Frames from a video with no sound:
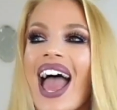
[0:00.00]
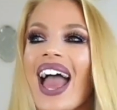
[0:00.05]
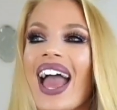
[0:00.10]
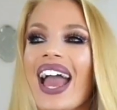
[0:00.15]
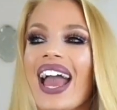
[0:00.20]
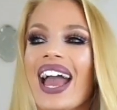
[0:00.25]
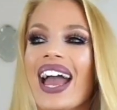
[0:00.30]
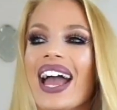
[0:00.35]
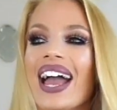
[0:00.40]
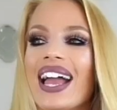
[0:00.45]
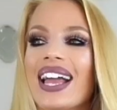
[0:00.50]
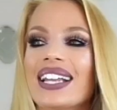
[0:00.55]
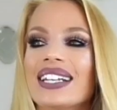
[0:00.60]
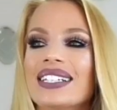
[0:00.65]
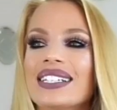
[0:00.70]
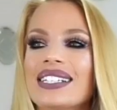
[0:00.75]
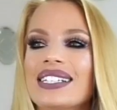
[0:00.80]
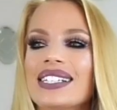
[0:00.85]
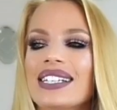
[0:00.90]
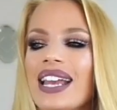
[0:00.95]

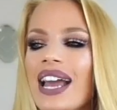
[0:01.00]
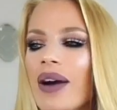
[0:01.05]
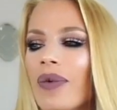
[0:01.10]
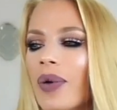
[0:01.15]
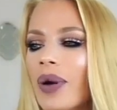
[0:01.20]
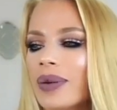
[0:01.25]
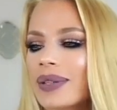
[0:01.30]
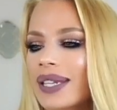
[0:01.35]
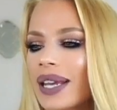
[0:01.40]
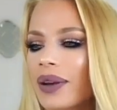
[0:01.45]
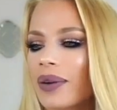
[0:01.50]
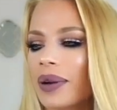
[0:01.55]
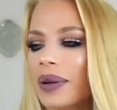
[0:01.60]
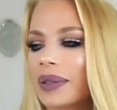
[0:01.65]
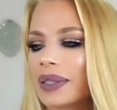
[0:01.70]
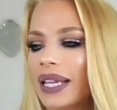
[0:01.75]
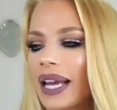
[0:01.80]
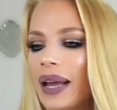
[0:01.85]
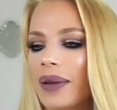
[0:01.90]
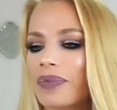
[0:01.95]
And yeah, where was I going
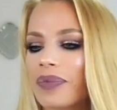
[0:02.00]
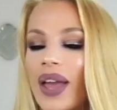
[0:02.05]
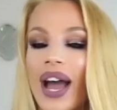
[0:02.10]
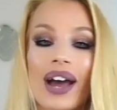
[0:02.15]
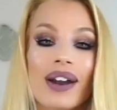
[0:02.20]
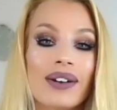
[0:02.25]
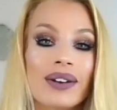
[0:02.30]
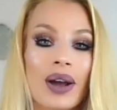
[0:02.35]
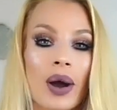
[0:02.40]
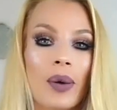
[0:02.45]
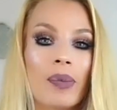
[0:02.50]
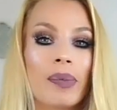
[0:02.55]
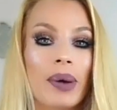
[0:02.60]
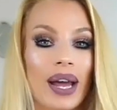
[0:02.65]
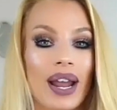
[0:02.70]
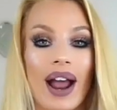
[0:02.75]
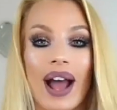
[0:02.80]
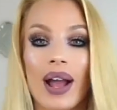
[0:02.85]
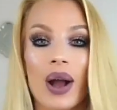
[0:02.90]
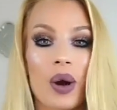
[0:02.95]
with that? I don't know,
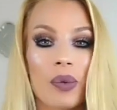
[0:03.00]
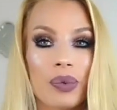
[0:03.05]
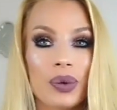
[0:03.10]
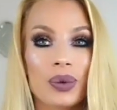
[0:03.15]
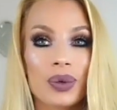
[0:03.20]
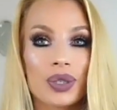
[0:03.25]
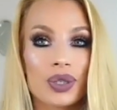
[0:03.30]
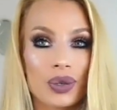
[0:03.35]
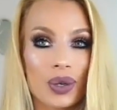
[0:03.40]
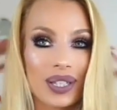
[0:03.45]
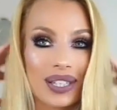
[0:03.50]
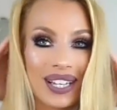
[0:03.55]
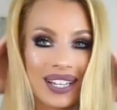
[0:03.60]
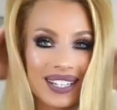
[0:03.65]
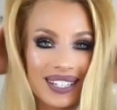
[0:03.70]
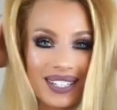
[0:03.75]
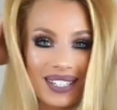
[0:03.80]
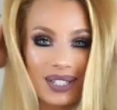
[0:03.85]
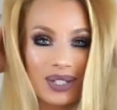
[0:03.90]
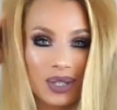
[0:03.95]
but I hope you enjoyed
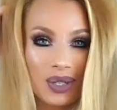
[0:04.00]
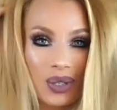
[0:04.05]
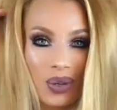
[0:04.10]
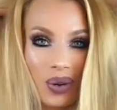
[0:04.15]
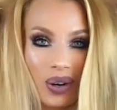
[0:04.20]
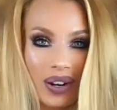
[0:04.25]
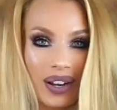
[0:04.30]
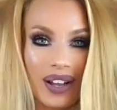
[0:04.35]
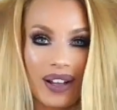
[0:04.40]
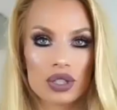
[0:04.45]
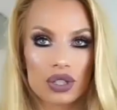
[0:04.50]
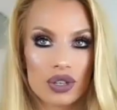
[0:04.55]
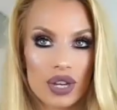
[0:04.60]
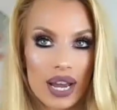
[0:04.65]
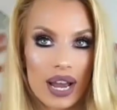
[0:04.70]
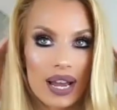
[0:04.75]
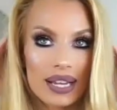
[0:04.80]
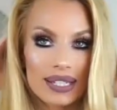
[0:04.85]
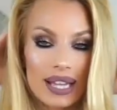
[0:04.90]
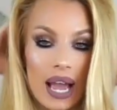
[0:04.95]
this tutorial. So
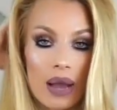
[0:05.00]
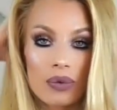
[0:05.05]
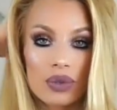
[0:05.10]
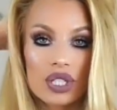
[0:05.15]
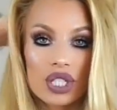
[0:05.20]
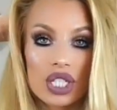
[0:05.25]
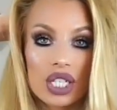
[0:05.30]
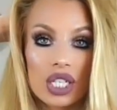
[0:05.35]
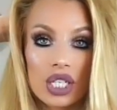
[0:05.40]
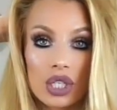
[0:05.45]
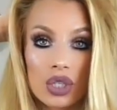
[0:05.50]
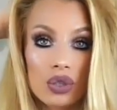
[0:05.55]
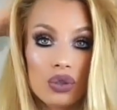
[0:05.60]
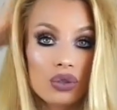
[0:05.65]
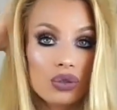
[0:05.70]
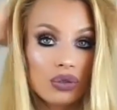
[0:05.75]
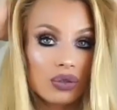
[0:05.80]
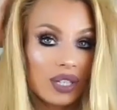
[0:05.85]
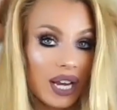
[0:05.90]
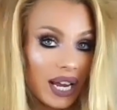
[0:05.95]
yeah guys, I will see
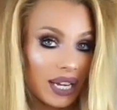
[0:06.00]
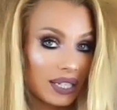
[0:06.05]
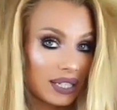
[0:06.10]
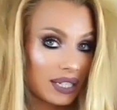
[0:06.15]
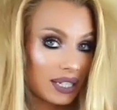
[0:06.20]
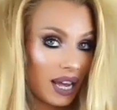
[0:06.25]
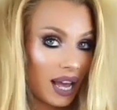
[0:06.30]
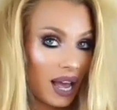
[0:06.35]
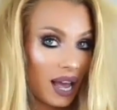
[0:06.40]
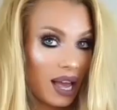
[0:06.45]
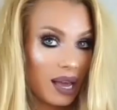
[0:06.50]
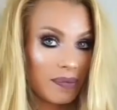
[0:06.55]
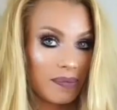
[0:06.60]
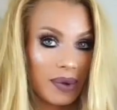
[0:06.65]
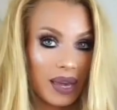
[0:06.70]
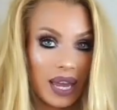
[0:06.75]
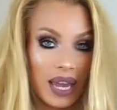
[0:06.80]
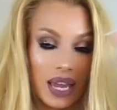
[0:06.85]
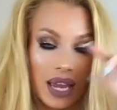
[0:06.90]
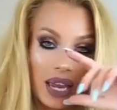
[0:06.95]
you next time
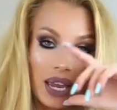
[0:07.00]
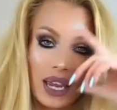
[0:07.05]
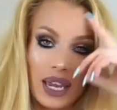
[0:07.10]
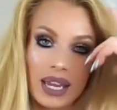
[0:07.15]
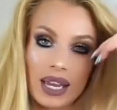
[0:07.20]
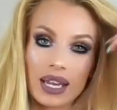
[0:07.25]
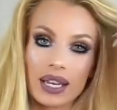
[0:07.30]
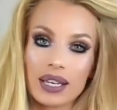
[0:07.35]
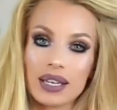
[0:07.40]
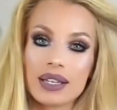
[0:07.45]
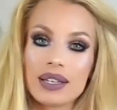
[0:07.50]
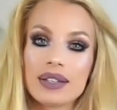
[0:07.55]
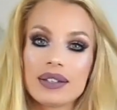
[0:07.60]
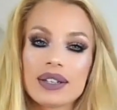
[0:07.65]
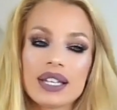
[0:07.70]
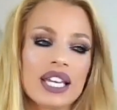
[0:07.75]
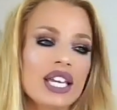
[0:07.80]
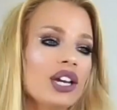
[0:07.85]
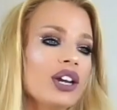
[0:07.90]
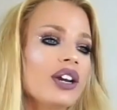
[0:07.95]
in
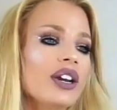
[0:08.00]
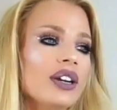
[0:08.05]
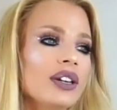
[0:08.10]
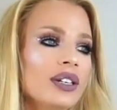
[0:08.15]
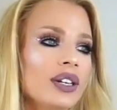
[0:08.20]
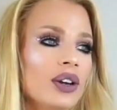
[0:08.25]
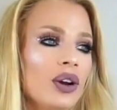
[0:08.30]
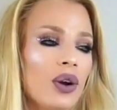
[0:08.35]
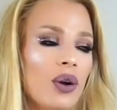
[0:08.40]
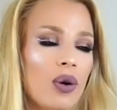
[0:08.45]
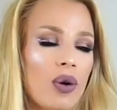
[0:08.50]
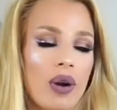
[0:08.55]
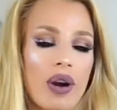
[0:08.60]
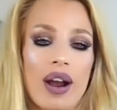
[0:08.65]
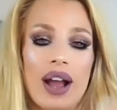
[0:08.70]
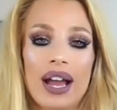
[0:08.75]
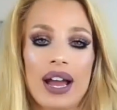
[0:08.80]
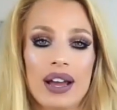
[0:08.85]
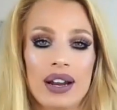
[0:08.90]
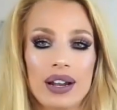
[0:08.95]
here, or
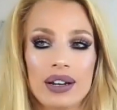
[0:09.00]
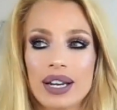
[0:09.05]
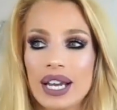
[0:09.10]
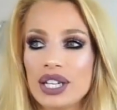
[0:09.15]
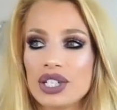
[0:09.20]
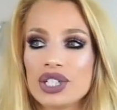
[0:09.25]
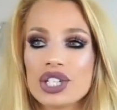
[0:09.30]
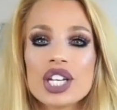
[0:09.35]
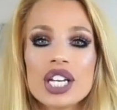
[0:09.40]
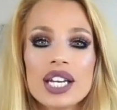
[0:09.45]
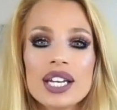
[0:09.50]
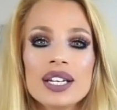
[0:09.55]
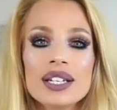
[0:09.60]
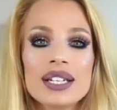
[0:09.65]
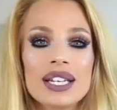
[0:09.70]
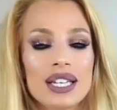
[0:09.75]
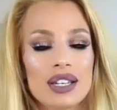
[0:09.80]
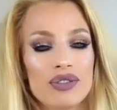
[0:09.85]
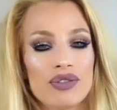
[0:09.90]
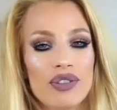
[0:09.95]
on IG,
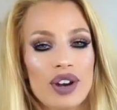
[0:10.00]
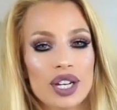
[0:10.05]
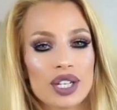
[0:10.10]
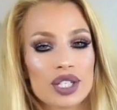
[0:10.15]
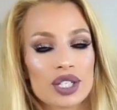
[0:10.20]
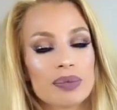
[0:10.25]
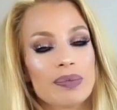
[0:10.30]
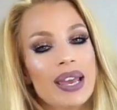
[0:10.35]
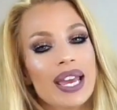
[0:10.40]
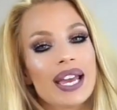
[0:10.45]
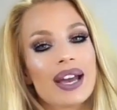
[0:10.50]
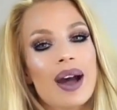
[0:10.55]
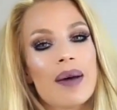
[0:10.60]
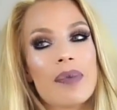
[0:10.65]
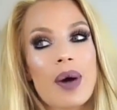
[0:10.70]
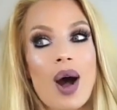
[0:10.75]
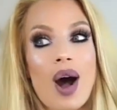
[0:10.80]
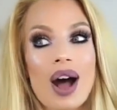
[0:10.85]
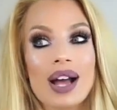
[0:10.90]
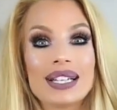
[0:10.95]
Nikki French
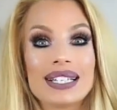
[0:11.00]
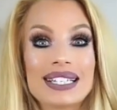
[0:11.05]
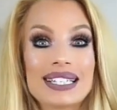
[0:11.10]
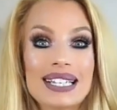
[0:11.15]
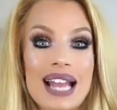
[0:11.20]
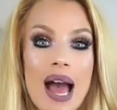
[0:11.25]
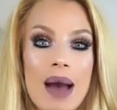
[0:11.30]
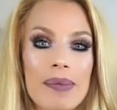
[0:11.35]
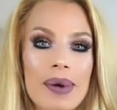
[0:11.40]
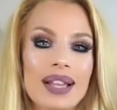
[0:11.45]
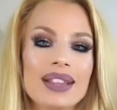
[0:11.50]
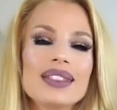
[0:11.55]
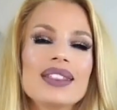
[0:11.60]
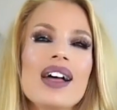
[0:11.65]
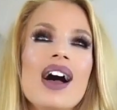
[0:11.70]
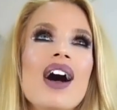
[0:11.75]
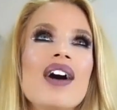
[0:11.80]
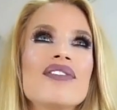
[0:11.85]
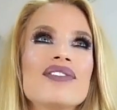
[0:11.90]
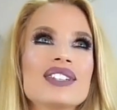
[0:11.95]
Makeup, on Snap. I
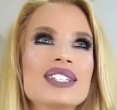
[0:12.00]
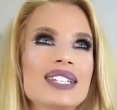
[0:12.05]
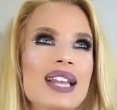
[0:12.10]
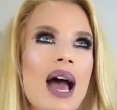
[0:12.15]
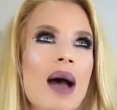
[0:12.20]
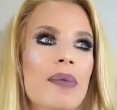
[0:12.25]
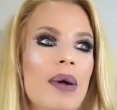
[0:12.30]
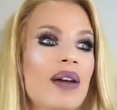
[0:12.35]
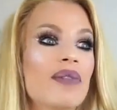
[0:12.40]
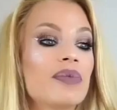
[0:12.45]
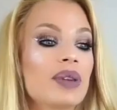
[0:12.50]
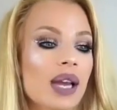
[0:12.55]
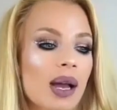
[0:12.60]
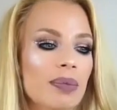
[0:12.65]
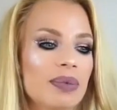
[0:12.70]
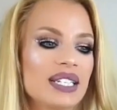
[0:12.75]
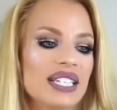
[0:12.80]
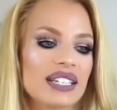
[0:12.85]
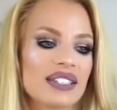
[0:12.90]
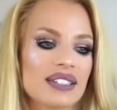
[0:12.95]
love Snap. I've
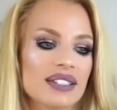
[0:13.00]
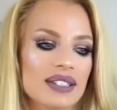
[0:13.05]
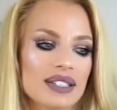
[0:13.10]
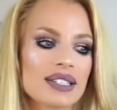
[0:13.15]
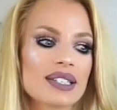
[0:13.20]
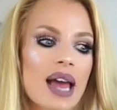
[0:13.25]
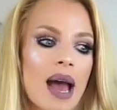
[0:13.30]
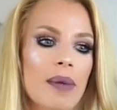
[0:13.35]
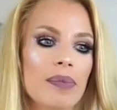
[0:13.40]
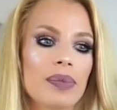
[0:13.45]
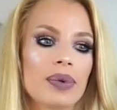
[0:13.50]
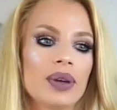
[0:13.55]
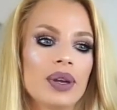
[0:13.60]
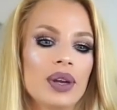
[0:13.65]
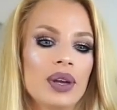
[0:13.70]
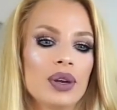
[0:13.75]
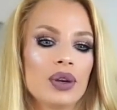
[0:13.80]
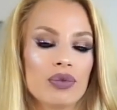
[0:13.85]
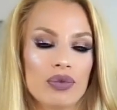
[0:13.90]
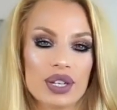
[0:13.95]
become addicted to Snap
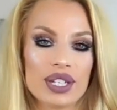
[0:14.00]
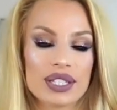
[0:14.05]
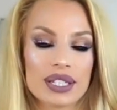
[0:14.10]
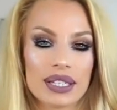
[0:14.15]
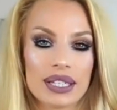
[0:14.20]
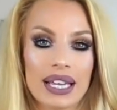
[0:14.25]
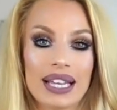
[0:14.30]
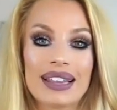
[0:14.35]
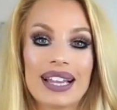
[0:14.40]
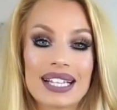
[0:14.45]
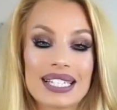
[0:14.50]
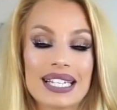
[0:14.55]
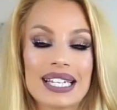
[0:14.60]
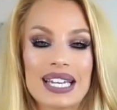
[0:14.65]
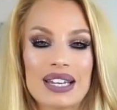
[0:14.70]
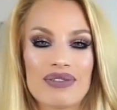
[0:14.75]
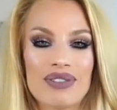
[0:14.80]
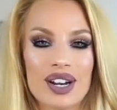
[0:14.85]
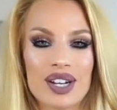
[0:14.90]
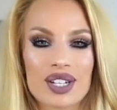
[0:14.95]
recently. That's
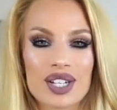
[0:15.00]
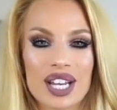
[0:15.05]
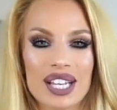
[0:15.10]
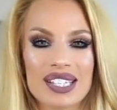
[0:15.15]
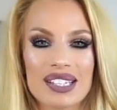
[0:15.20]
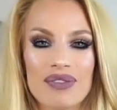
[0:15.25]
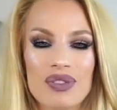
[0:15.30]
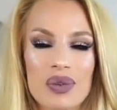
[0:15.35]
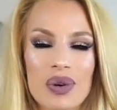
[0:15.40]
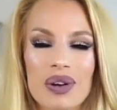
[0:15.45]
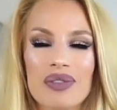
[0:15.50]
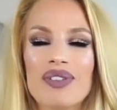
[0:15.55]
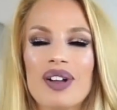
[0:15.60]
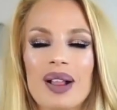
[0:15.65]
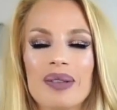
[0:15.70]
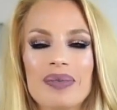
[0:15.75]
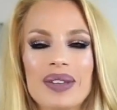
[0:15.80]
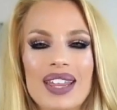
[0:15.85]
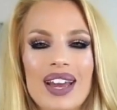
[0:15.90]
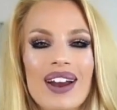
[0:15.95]
Nikki French Kiss if you want to
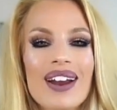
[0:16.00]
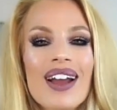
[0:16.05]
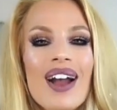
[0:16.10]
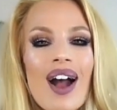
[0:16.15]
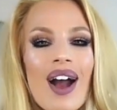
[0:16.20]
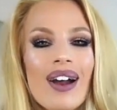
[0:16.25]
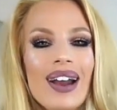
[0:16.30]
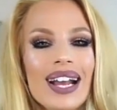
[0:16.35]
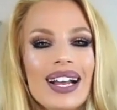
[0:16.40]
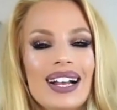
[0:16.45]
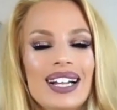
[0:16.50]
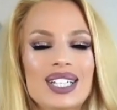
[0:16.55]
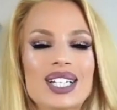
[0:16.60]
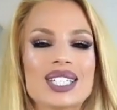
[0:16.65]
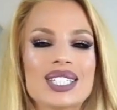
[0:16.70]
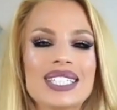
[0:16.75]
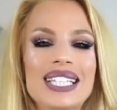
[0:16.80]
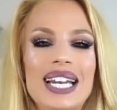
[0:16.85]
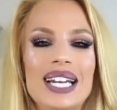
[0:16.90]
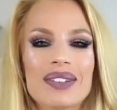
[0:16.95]
follow me there. All right, I'll
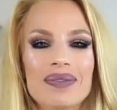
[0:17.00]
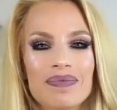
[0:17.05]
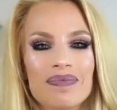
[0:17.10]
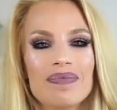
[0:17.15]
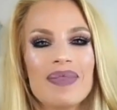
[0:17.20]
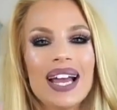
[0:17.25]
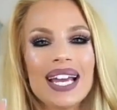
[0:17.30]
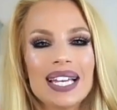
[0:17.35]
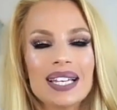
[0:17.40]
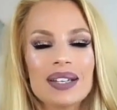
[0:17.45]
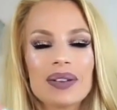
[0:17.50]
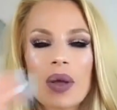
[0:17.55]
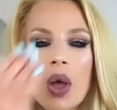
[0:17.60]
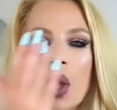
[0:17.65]
talk to you later. Bye.